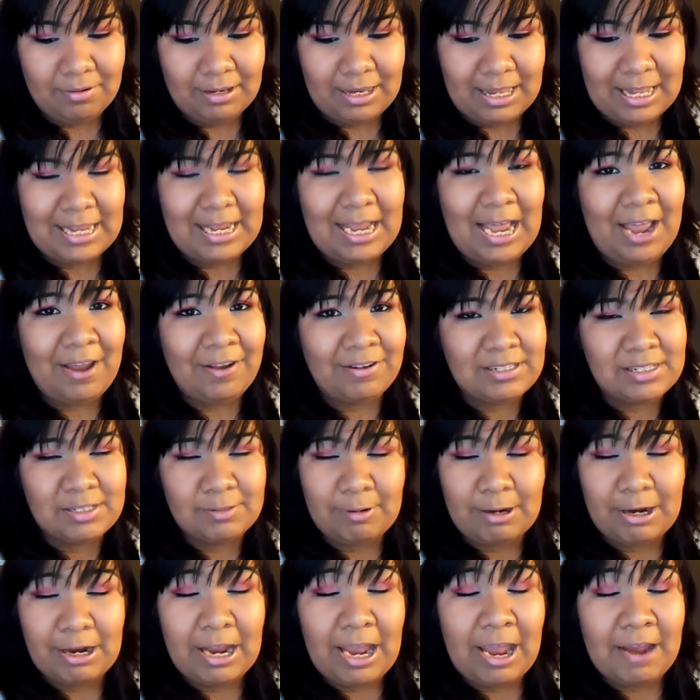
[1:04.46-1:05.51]
Like, I
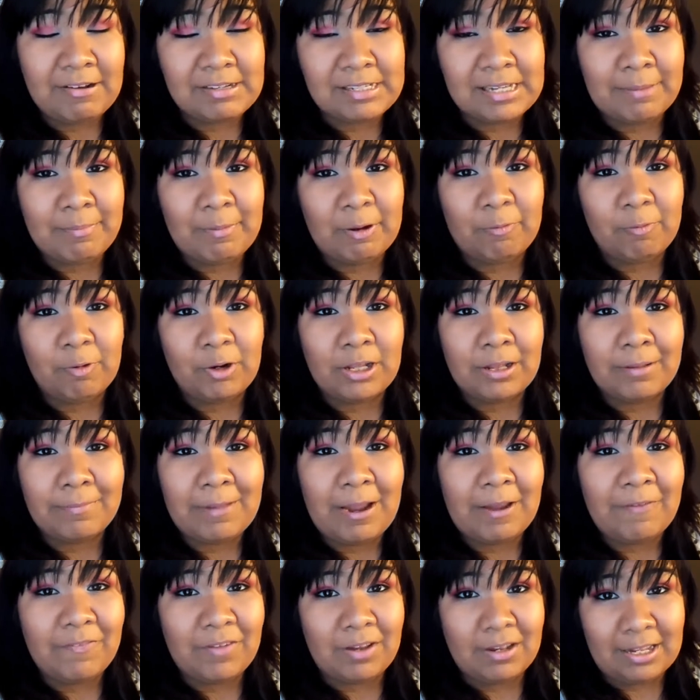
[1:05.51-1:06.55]
swear, every time I wore them
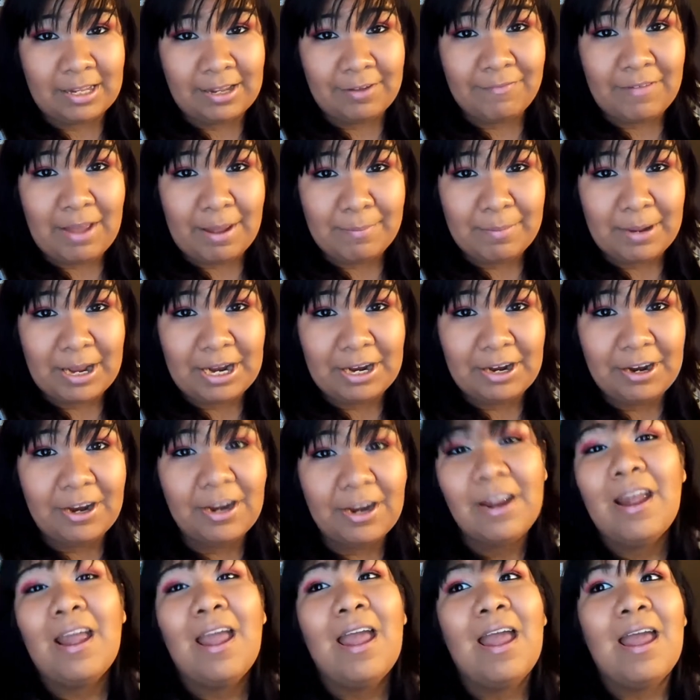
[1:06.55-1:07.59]
I felt like a vampire,
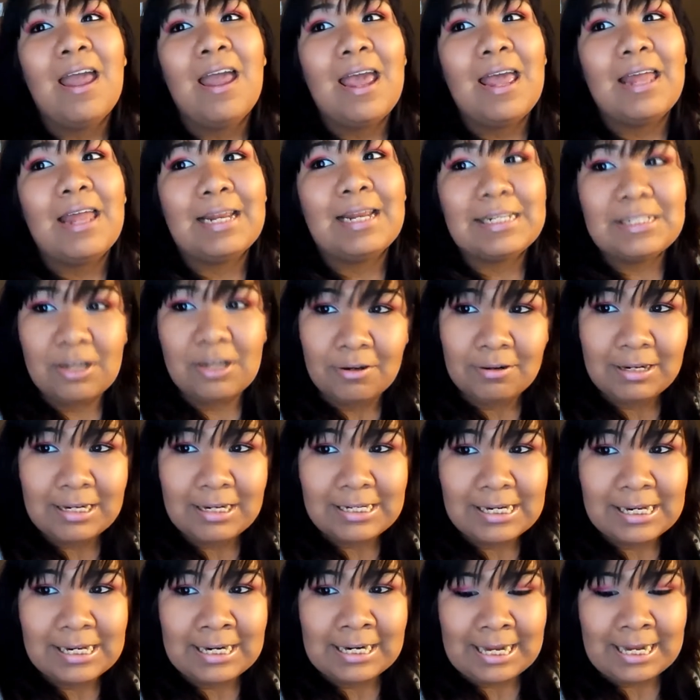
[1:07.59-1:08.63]
and I totally
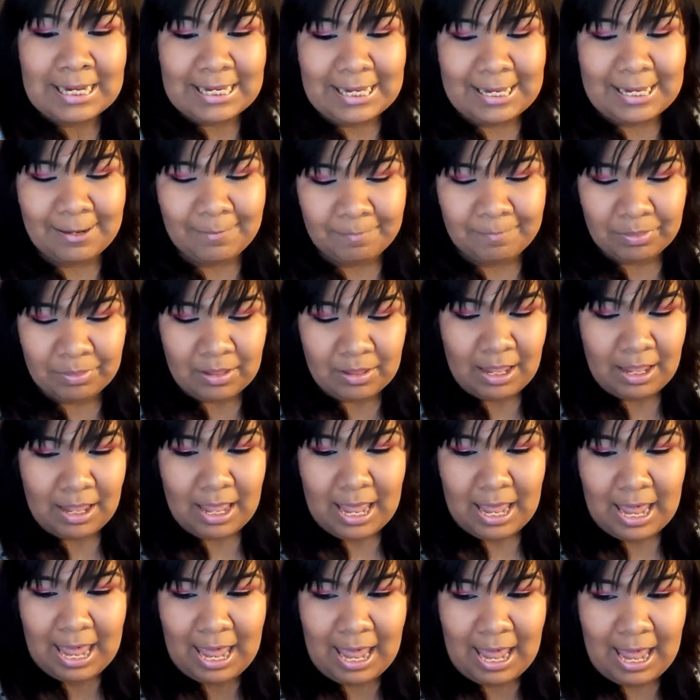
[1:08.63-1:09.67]
didn't like it,
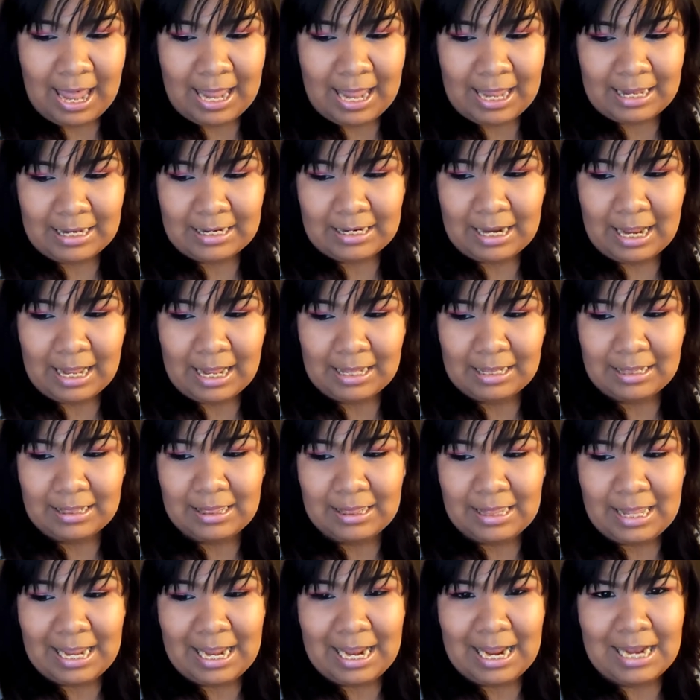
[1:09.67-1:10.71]
and
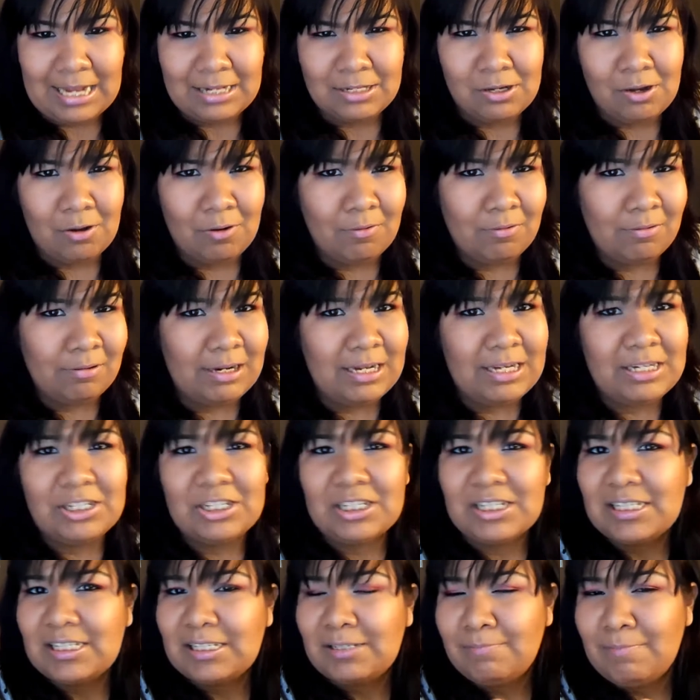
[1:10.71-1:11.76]
they totally
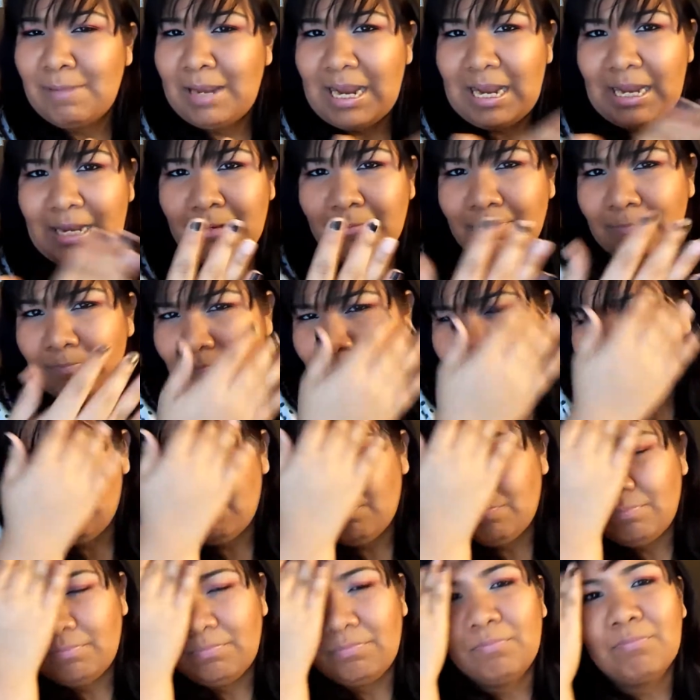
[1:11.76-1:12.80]
just made
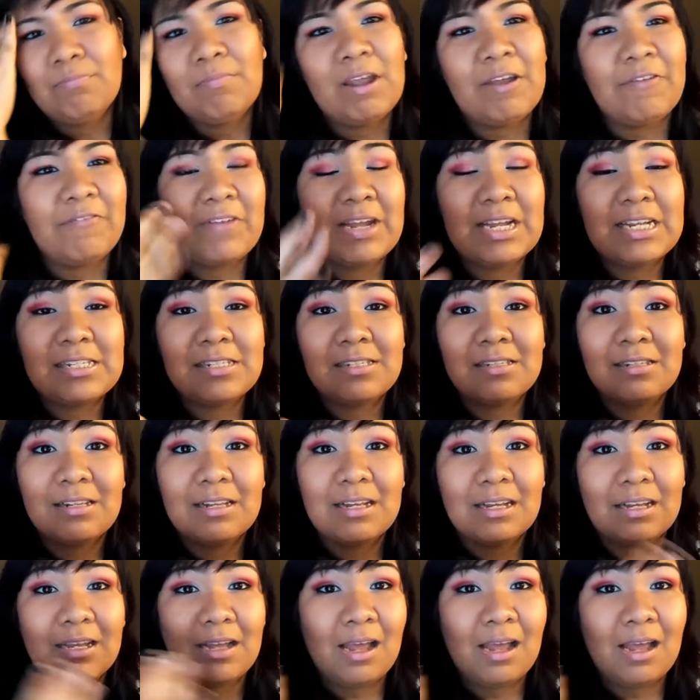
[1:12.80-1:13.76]
my face look,